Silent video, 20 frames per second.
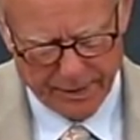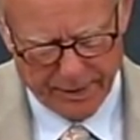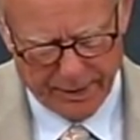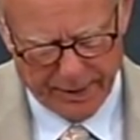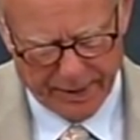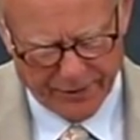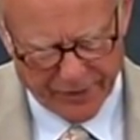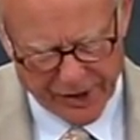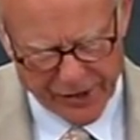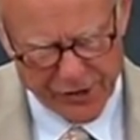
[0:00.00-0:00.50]

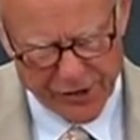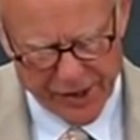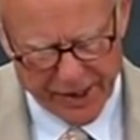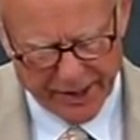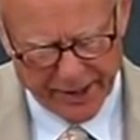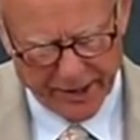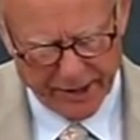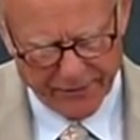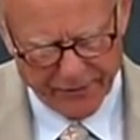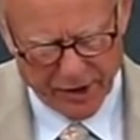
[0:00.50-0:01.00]
And these
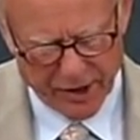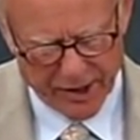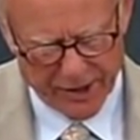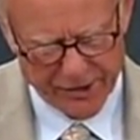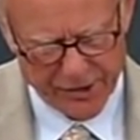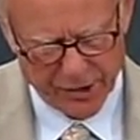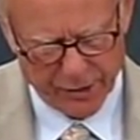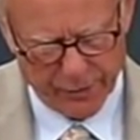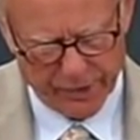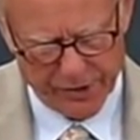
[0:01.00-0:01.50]
negative
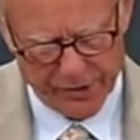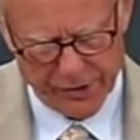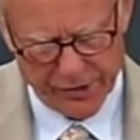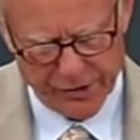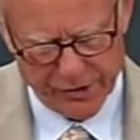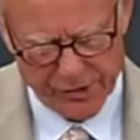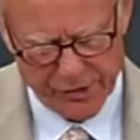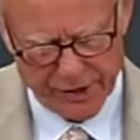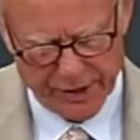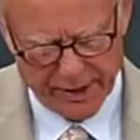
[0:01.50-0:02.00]

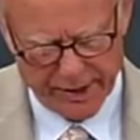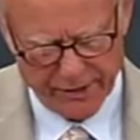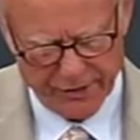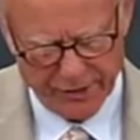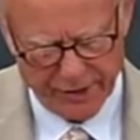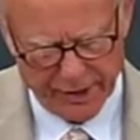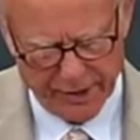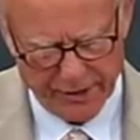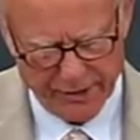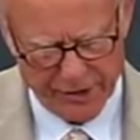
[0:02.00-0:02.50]
consequences, I
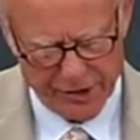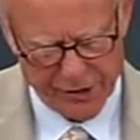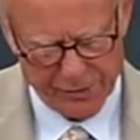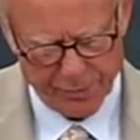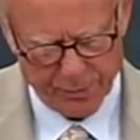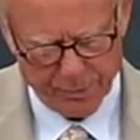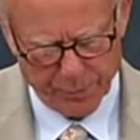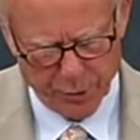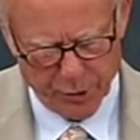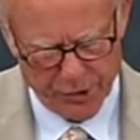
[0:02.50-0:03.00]
think,
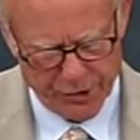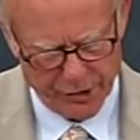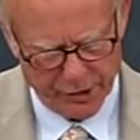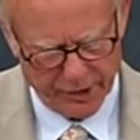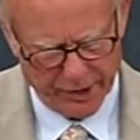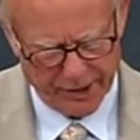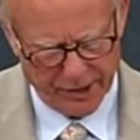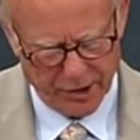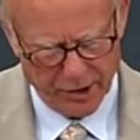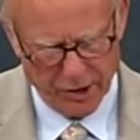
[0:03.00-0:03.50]

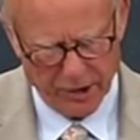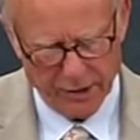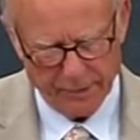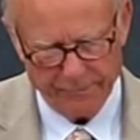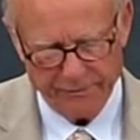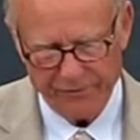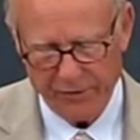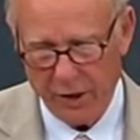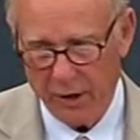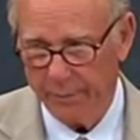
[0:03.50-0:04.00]
disproportionately
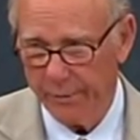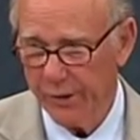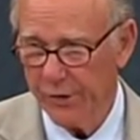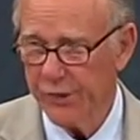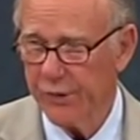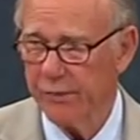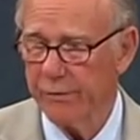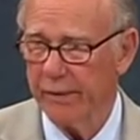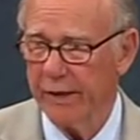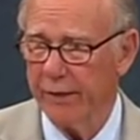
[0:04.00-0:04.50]
harm
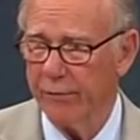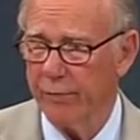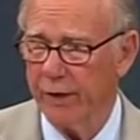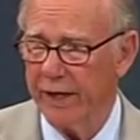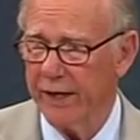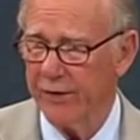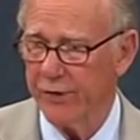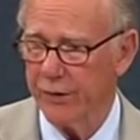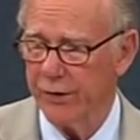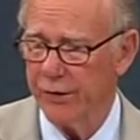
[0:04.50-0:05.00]
farmers and
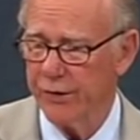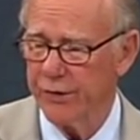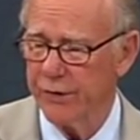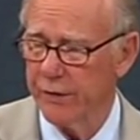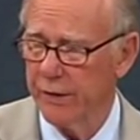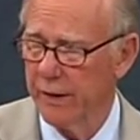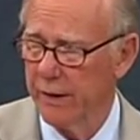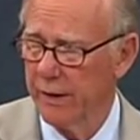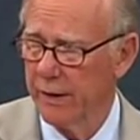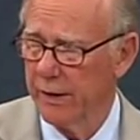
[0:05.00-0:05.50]
ranchers
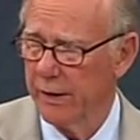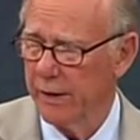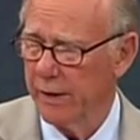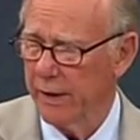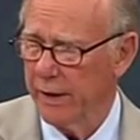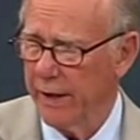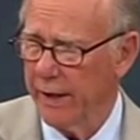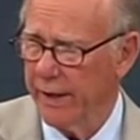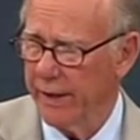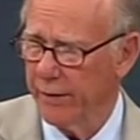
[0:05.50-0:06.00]

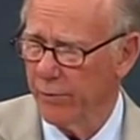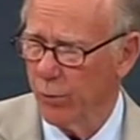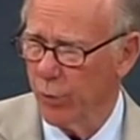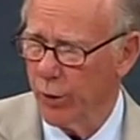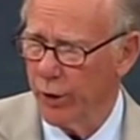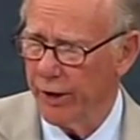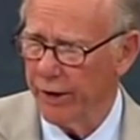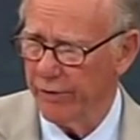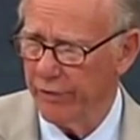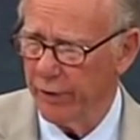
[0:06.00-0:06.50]
and
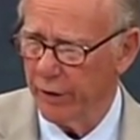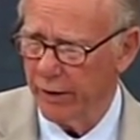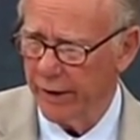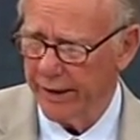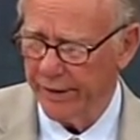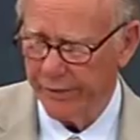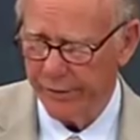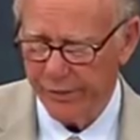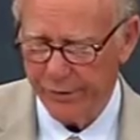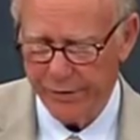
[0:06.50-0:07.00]
worry their
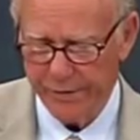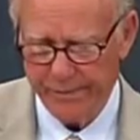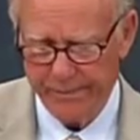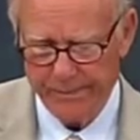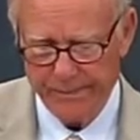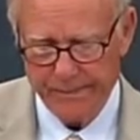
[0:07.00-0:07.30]
lenders.